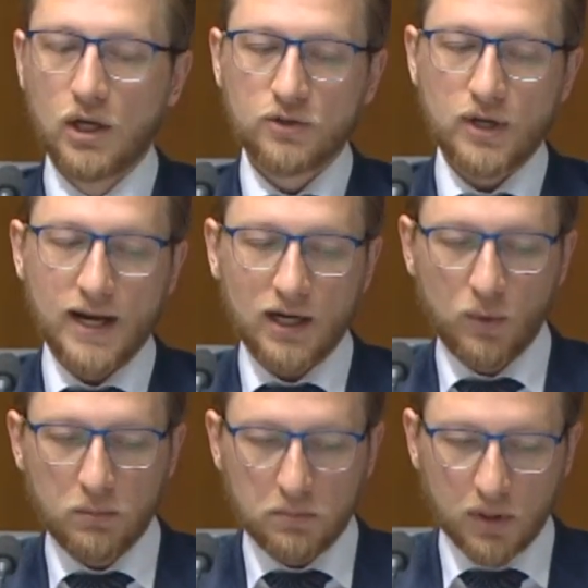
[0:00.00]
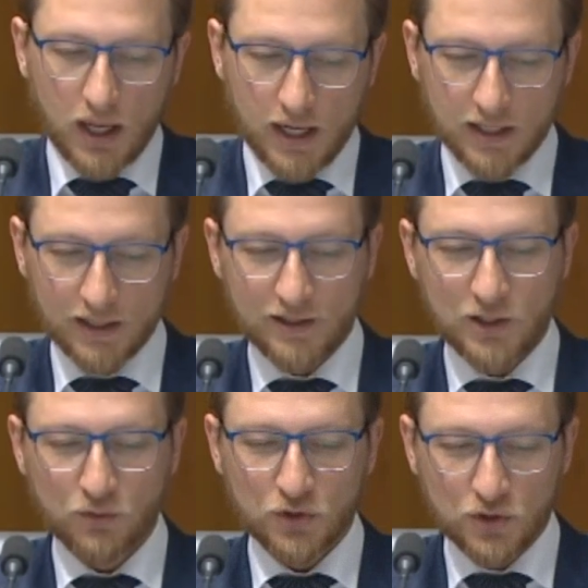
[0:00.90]
So how can we be planning
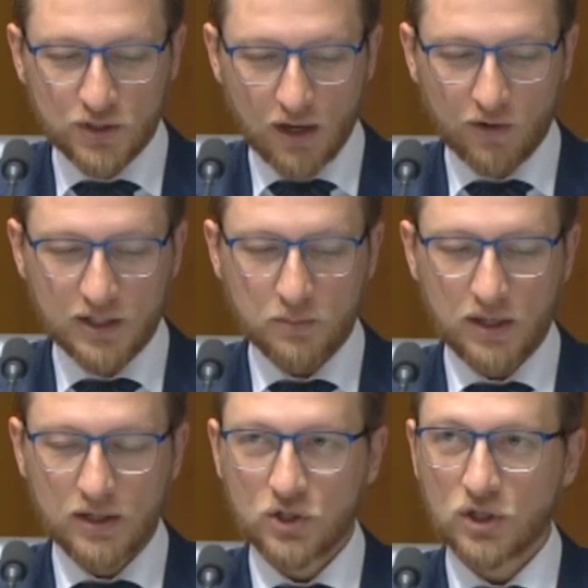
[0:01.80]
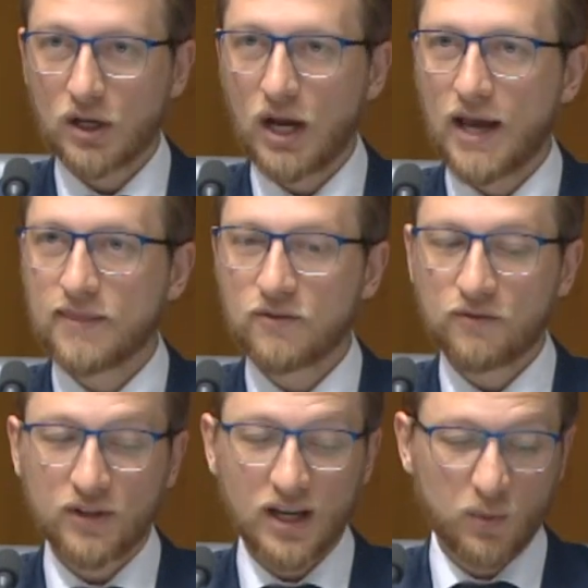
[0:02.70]
to reduce our expenditure and then
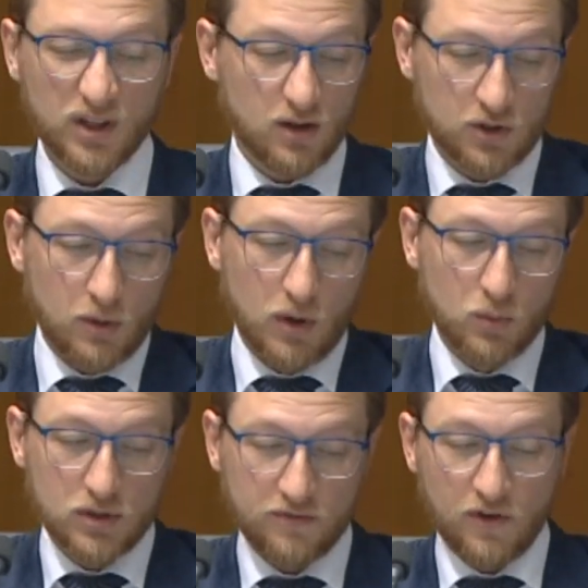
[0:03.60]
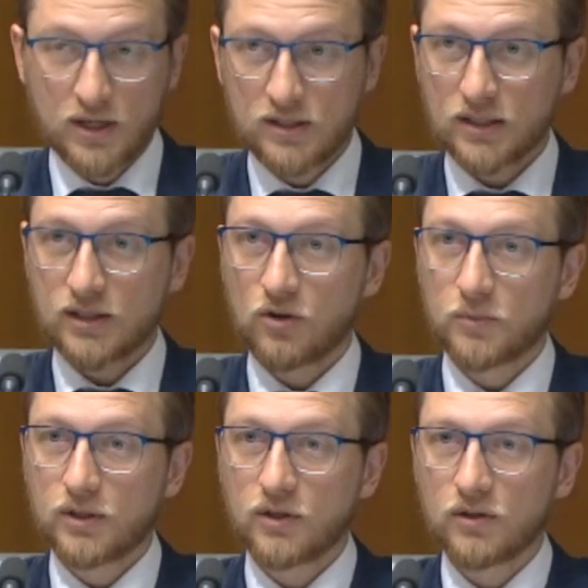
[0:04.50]
saying, oh, don't worry, we'll just find $600
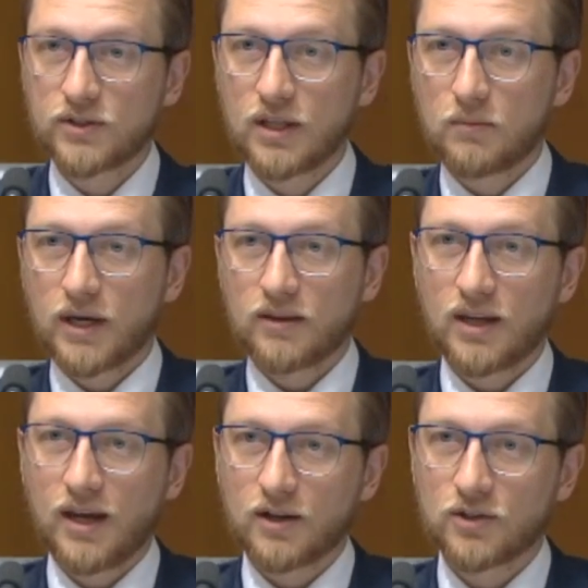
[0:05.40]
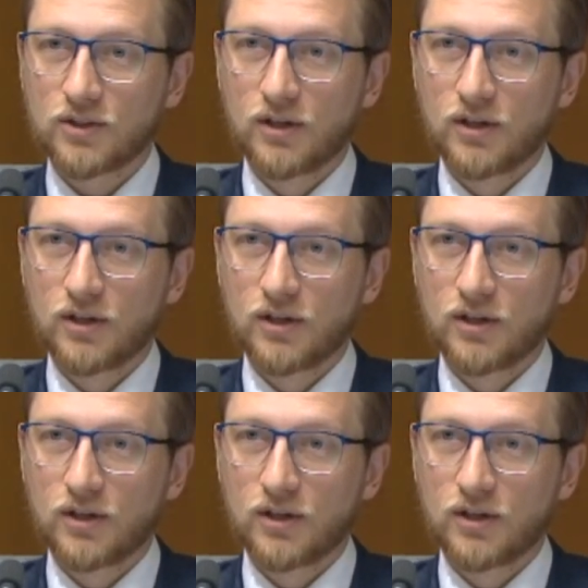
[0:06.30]
million down the back of the couch?